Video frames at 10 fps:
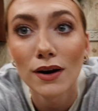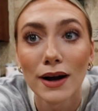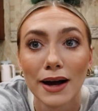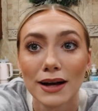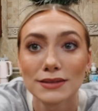All
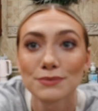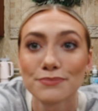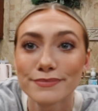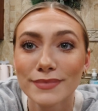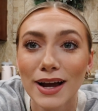right guys,
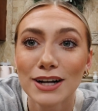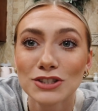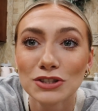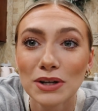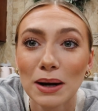I
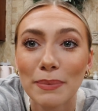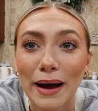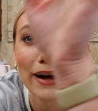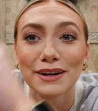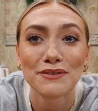just got
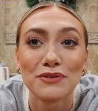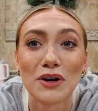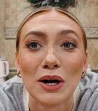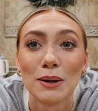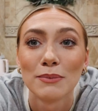back
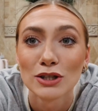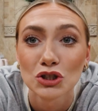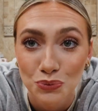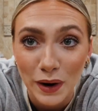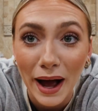from
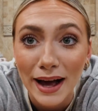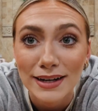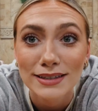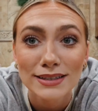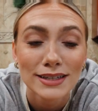
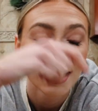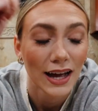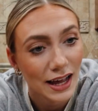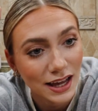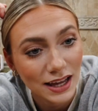track
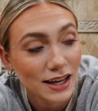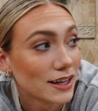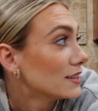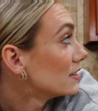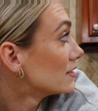
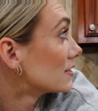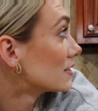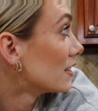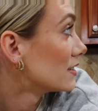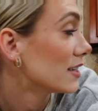and
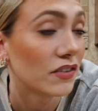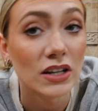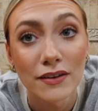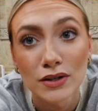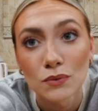it's
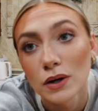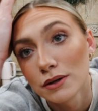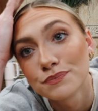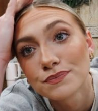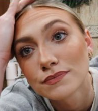7-Eleven.
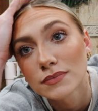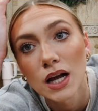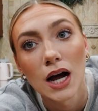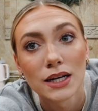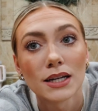Well,
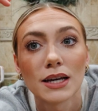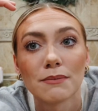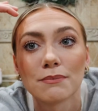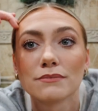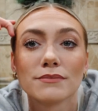we
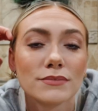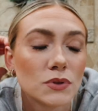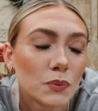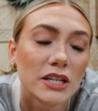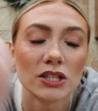
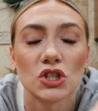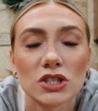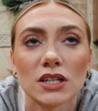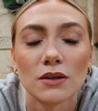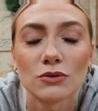didn't
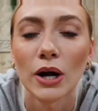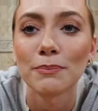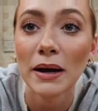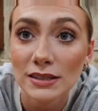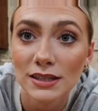just get done with track.
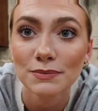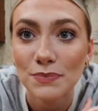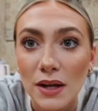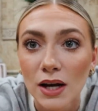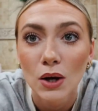Basically,
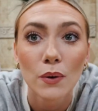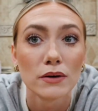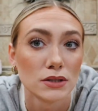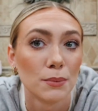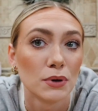what I
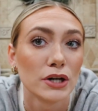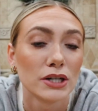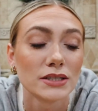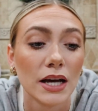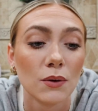was hopping on
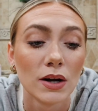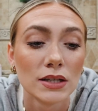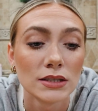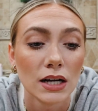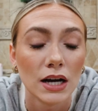here to say
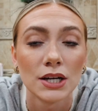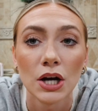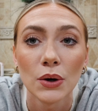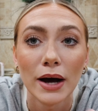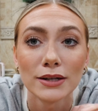was, I
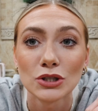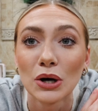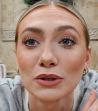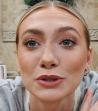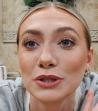know I
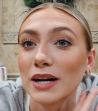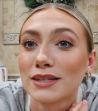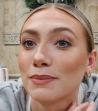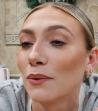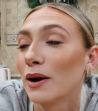talked to you
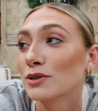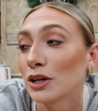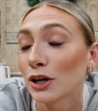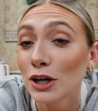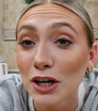guys about what I was
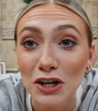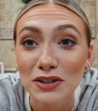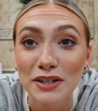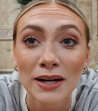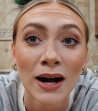gonna cook
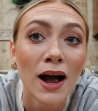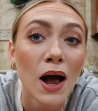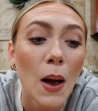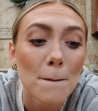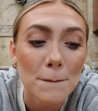earlier,
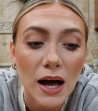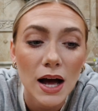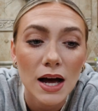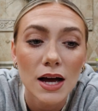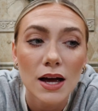
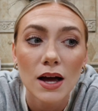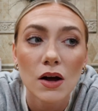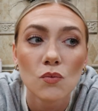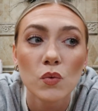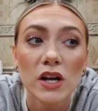but
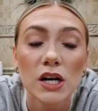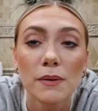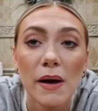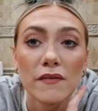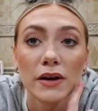We ended
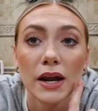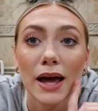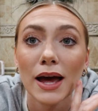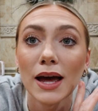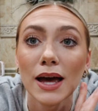up having
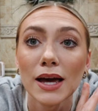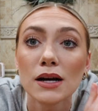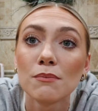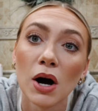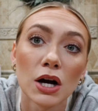
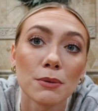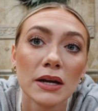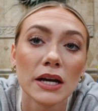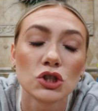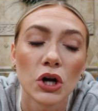a mock
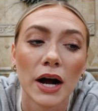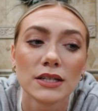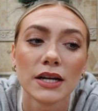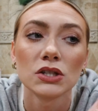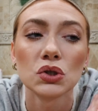meet at track
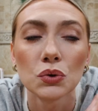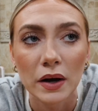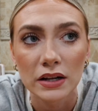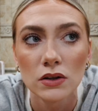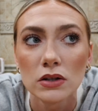today, so it
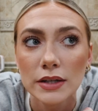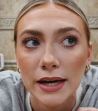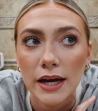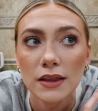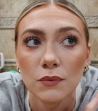ran a little
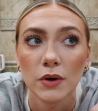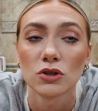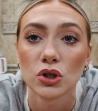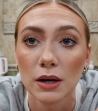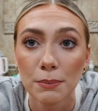late, and then we
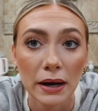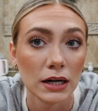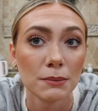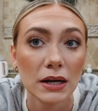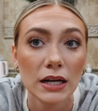also had a
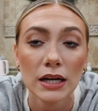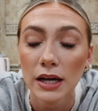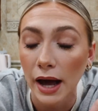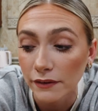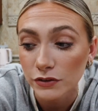parent
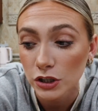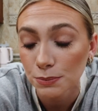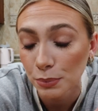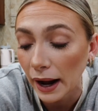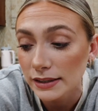meeting after
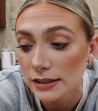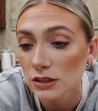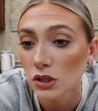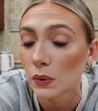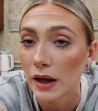
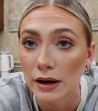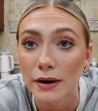practice, so that